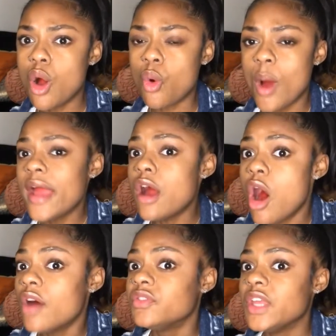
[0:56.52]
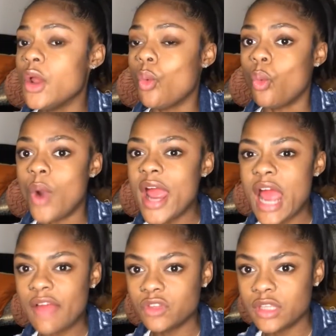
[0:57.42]
quite often right
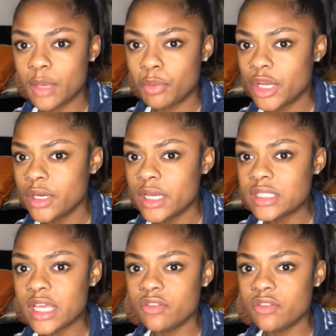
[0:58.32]
after their periods,